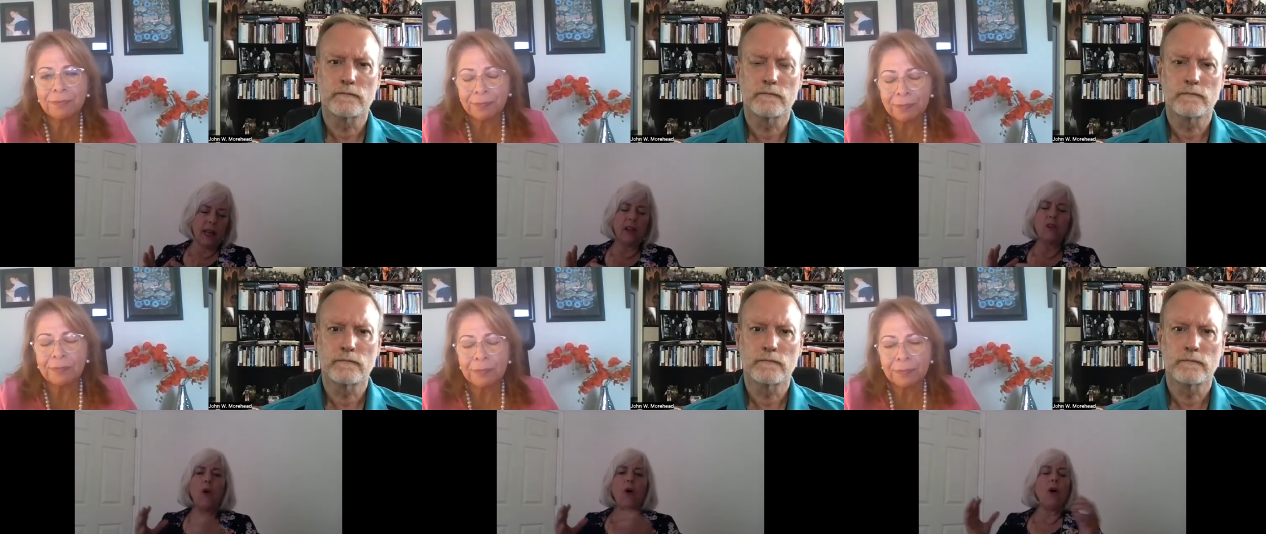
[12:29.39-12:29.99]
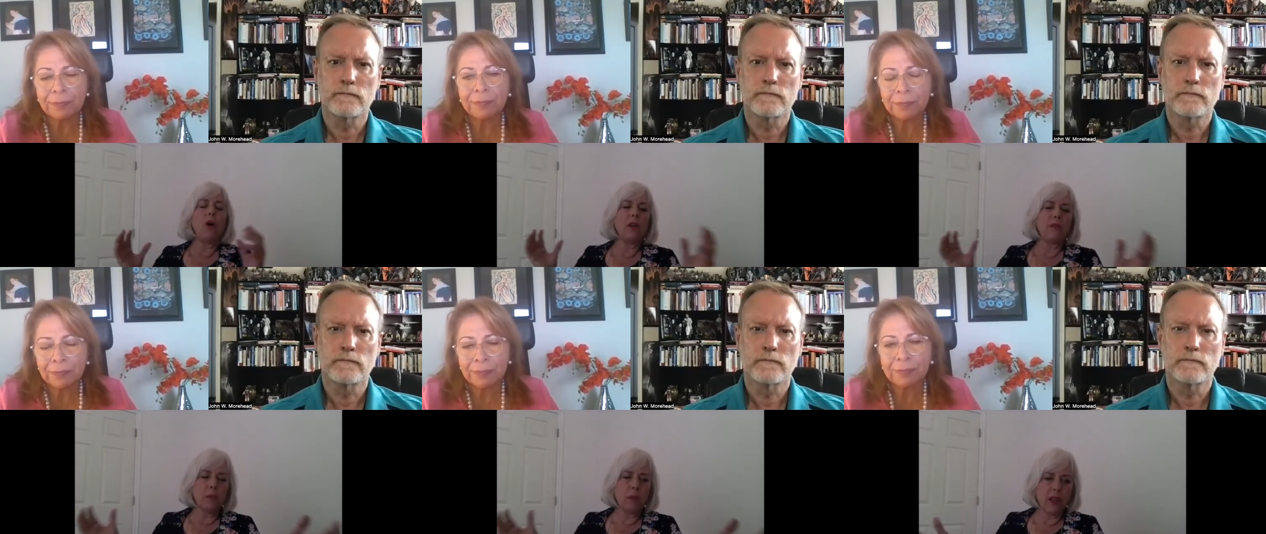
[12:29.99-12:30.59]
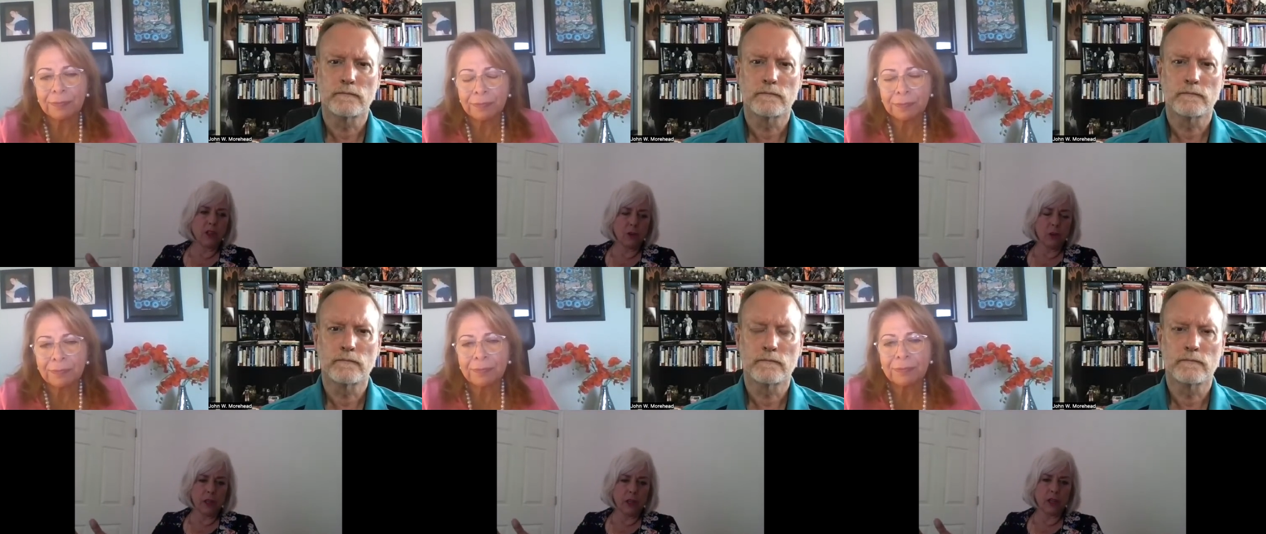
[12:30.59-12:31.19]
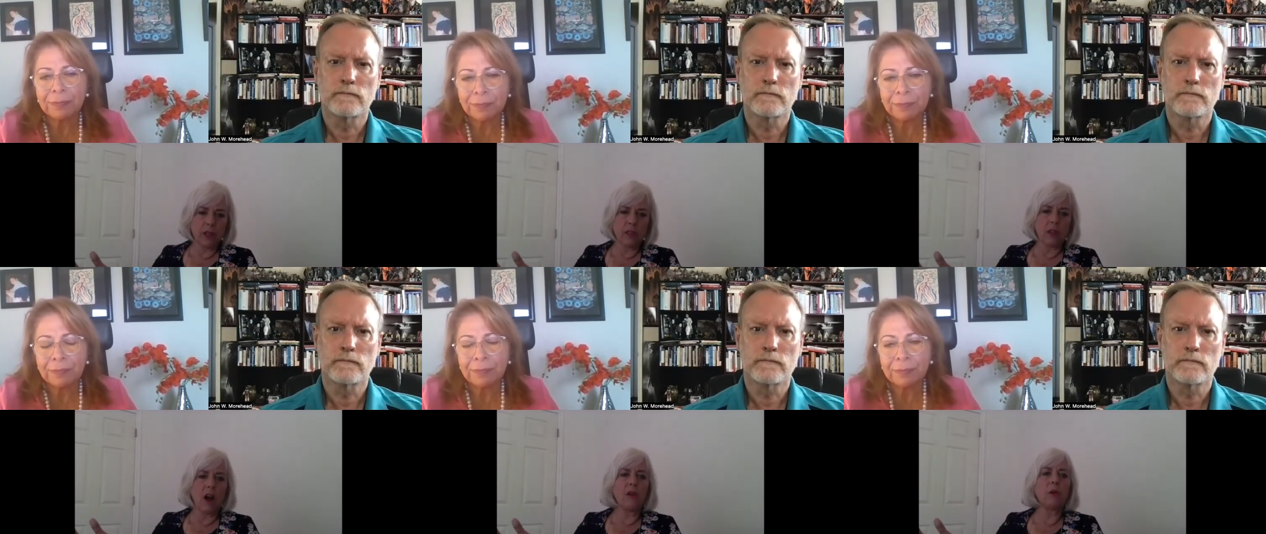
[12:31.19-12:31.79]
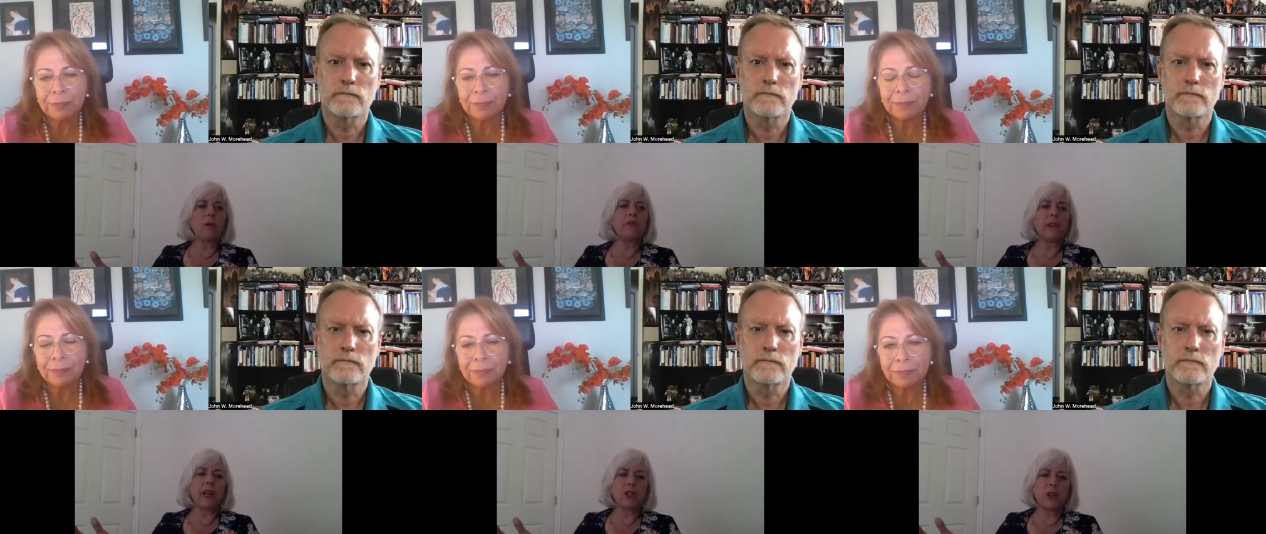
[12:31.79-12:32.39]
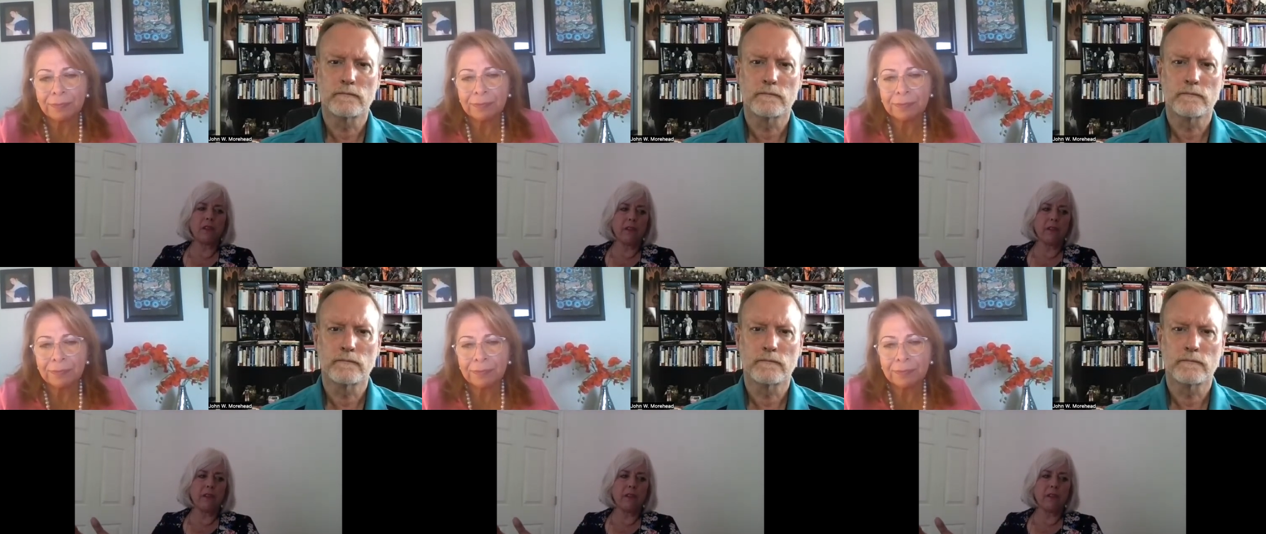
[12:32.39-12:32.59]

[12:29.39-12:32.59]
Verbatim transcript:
Speaker 1: And all of the major religions are a reflection of